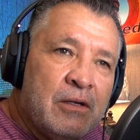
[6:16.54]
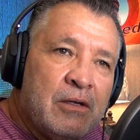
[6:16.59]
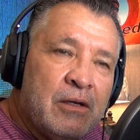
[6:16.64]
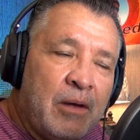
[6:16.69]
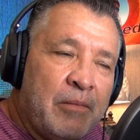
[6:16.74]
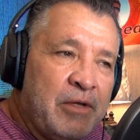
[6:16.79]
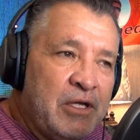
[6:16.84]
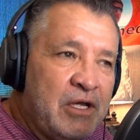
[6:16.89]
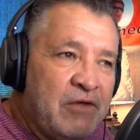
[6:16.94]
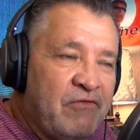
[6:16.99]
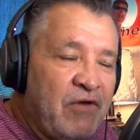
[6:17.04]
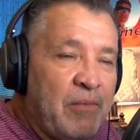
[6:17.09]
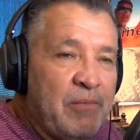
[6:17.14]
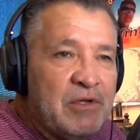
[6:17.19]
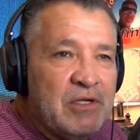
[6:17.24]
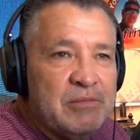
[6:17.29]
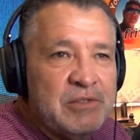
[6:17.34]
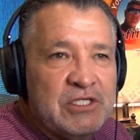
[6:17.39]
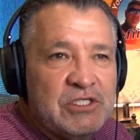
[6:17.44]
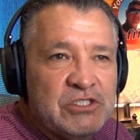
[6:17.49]
I mean, if I'm
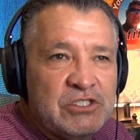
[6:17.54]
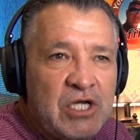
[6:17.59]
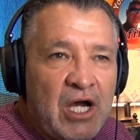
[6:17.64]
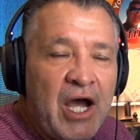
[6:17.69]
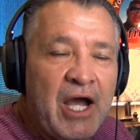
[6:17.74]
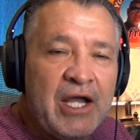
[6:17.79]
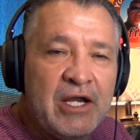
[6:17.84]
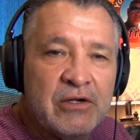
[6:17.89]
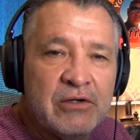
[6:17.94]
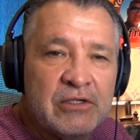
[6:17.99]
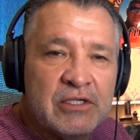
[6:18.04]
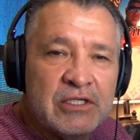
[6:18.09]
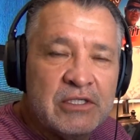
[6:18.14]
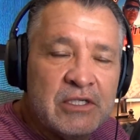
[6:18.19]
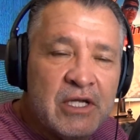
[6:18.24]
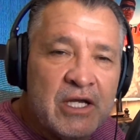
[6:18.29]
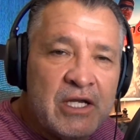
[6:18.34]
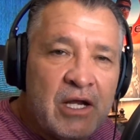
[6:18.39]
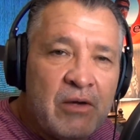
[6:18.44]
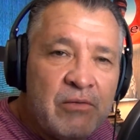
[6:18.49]
going to be tired at
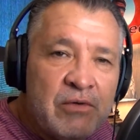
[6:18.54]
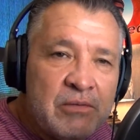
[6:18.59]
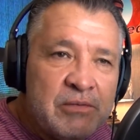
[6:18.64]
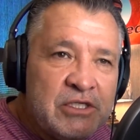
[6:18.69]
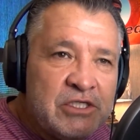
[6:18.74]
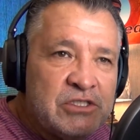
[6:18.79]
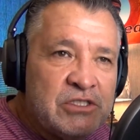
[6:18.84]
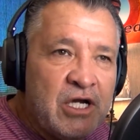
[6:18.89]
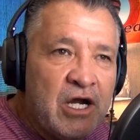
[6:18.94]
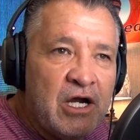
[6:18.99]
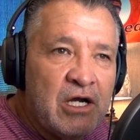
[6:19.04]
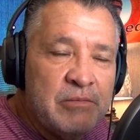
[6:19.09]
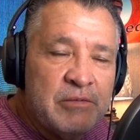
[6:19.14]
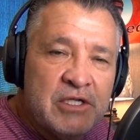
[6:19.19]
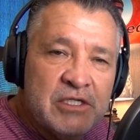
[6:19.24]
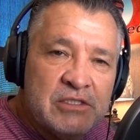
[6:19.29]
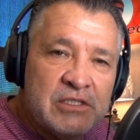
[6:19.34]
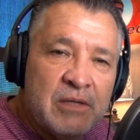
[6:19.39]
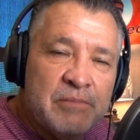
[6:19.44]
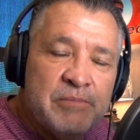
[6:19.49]
night, I want to be tired
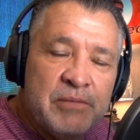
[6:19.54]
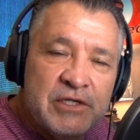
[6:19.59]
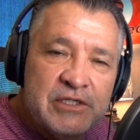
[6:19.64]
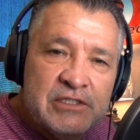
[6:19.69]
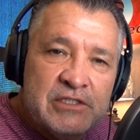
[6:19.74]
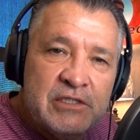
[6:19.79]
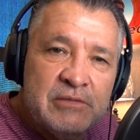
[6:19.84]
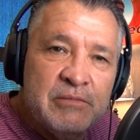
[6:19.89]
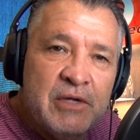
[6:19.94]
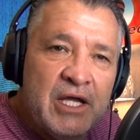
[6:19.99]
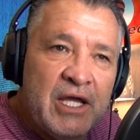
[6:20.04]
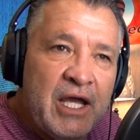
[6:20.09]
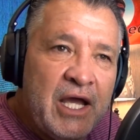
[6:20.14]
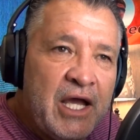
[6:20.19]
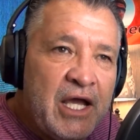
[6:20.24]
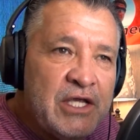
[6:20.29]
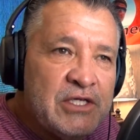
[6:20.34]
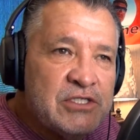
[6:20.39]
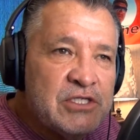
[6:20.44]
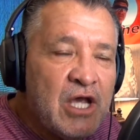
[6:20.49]
because I busted my
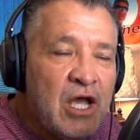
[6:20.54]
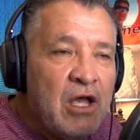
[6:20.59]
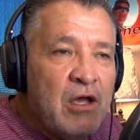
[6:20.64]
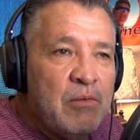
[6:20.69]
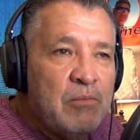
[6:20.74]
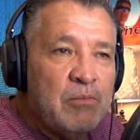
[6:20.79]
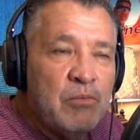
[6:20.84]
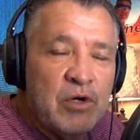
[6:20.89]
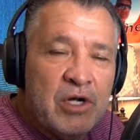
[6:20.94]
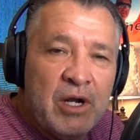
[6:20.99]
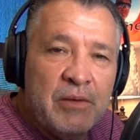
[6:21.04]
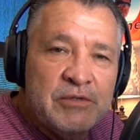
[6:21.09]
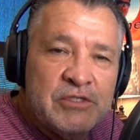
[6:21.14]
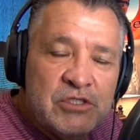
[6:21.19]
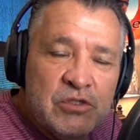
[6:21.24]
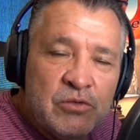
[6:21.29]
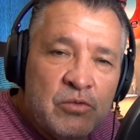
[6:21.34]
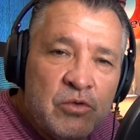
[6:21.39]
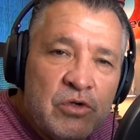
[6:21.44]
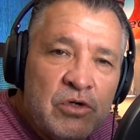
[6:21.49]
ass when I was
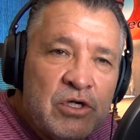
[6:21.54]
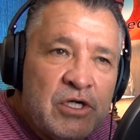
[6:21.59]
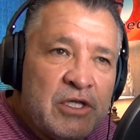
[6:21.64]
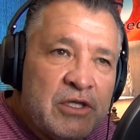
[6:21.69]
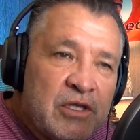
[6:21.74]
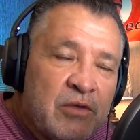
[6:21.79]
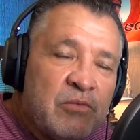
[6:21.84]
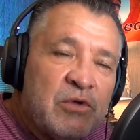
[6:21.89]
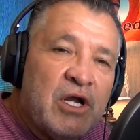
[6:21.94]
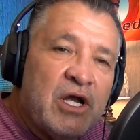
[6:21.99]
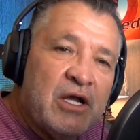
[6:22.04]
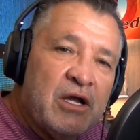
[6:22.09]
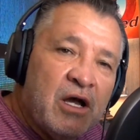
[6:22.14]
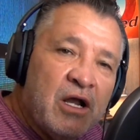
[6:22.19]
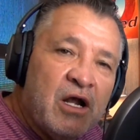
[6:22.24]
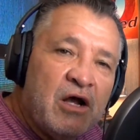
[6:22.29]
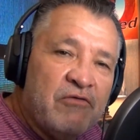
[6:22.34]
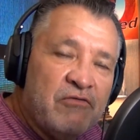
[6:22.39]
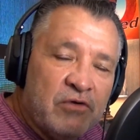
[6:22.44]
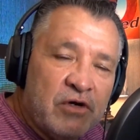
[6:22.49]
at work, and then when I got
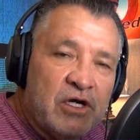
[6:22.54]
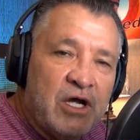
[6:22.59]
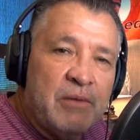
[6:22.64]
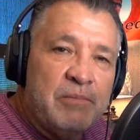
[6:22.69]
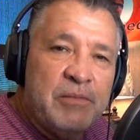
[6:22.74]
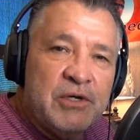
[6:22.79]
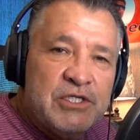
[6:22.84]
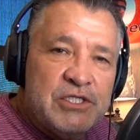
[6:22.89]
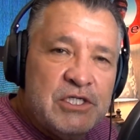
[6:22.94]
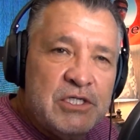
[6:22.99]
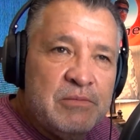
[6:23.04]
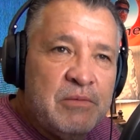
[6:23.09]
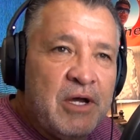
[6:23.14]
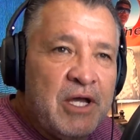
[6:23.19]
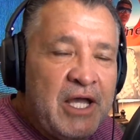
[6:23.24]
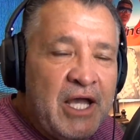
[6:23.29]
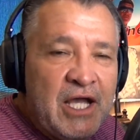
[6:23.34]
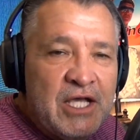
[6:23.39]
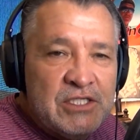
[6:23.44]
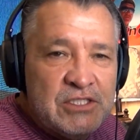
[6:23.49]
off work, I busted my
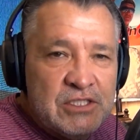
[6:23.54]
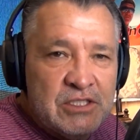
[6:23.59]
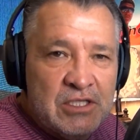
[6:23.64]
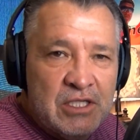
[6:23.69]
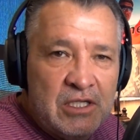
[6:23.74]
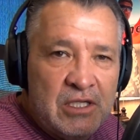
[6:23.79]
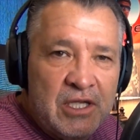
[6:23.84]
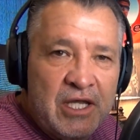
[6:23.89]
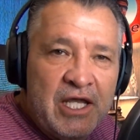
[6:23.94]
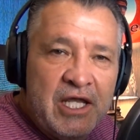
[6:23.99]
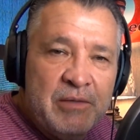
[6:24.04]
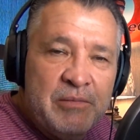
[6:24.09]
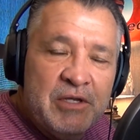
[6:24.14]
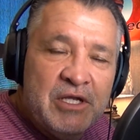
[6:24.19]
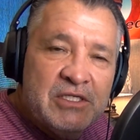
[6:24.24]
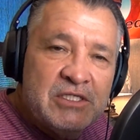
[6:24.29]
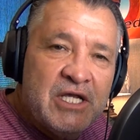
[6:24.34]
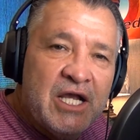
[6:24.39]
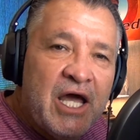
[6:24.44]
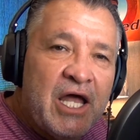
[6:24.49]
ass at the lake
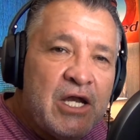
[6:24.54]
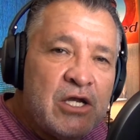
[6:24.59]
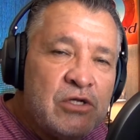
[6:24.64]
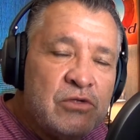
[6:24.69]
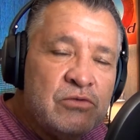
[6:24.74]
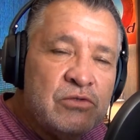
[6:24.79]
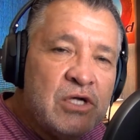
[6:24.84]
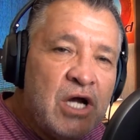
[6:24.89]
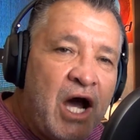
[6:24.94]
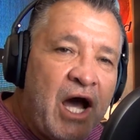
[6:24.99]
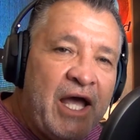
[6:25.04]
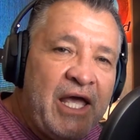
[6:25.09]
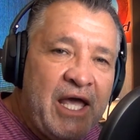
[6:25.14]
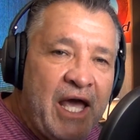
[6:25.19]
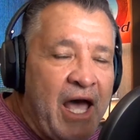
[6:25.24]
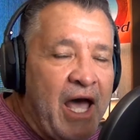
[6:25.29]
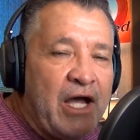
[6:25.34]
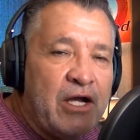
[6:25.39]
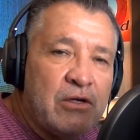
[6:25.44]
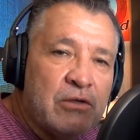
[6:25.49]
because I got a new
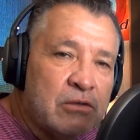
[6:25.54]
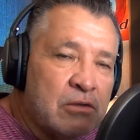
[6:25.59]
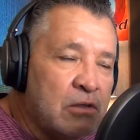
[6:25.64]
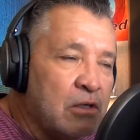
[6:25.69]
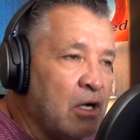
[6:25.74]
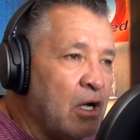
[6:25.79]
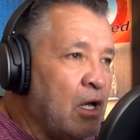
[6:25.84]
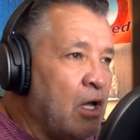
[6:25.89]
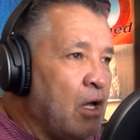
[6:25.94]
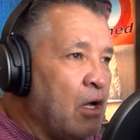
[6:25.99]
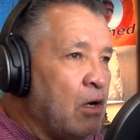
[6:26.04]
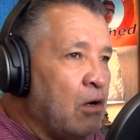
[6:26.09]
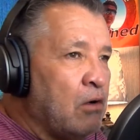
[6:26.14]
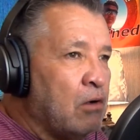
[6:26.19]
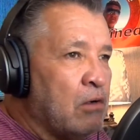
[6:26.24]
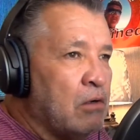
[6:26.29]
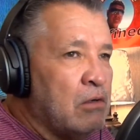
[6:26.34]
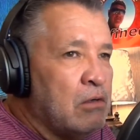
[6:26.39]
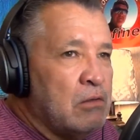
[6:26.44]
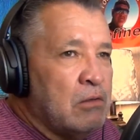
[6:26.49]
kayak,
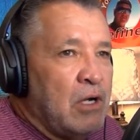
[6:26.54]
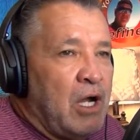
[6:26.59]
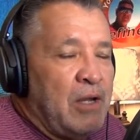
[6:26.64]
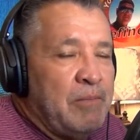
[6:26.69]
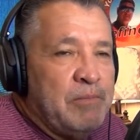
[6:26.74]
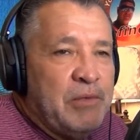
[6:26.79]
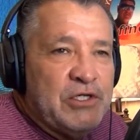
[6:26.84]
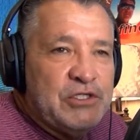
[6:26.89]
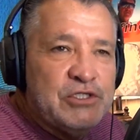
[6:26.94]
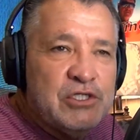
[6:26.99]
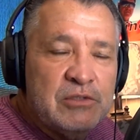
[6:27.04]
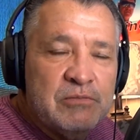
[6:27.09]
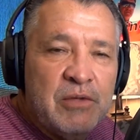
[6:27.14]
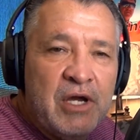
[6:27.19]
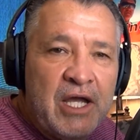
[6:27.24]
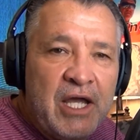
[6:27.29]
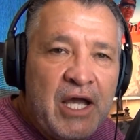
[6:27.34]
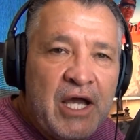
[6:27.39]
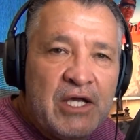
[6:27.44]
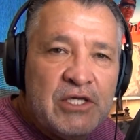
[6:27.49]
or I busted
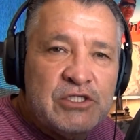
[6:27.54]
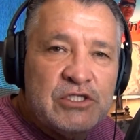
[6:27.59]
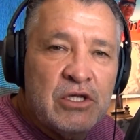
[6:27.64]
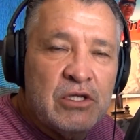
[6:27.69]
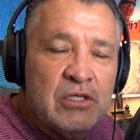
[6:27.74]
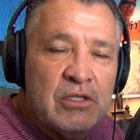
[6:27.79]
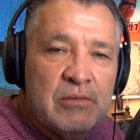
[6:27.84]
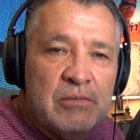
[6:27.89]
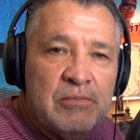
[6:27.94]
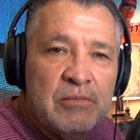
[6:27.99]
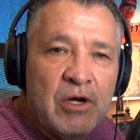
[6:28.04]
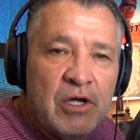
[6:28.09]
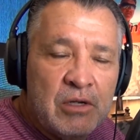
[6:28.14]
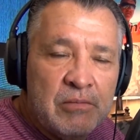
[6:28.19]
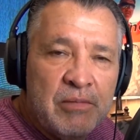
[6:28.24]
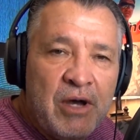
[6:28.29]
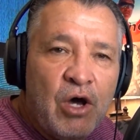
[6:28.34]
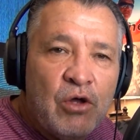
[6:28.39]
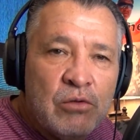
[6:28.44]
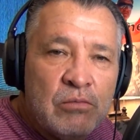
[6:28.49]
my ass on a
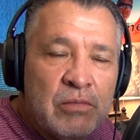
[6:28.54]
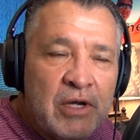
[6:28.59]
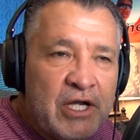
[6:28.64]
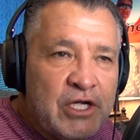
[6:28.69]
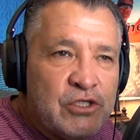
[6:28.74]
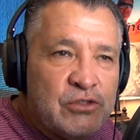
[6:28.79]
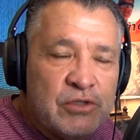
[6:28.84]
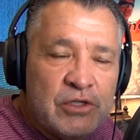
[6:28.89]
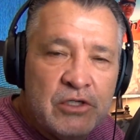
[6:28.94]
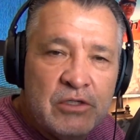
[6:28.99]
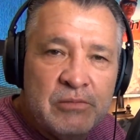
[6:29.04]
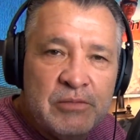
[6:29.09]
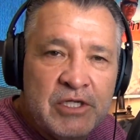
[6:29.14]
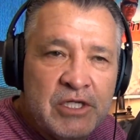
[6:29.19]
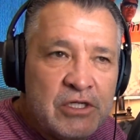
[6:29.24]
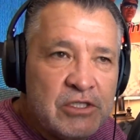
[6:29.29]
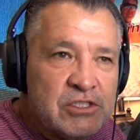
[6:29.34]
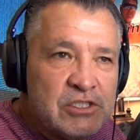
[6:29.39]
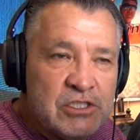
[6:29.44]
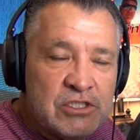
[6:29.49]
mountain bike trail
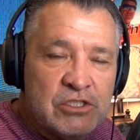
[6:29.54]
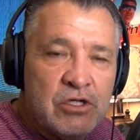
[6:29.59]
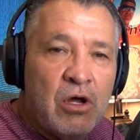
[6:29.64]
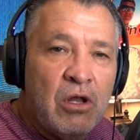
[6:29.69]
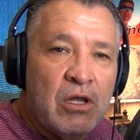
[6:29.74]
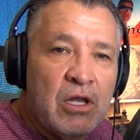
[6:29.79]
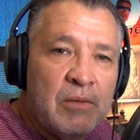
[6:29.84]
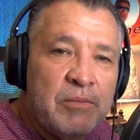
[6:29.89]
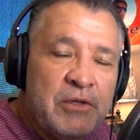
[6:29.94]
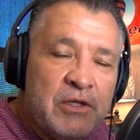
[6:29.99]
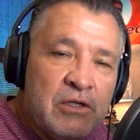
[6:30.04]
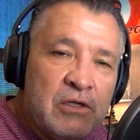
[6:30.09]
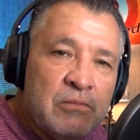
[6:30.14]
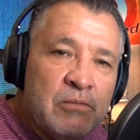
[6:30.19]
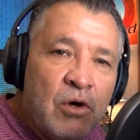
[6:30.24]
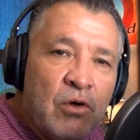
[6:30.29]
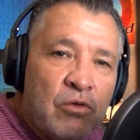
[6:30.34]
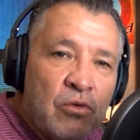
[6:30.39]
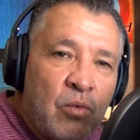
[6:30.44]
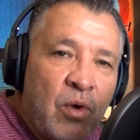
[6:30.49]
because it's all uphill
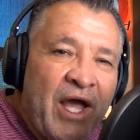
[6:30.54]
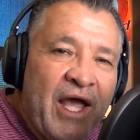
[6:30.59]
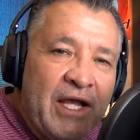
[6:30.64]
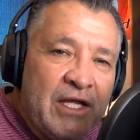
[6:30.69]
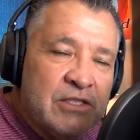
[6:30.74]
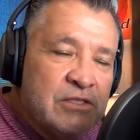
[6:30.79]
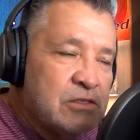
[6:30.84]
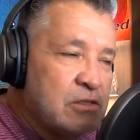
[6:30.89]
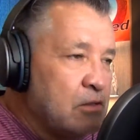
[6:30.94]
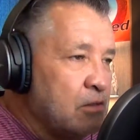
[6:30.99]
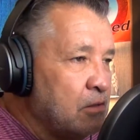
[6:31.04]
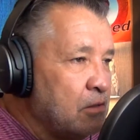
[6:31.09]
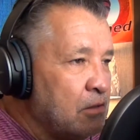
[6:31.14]
both ways.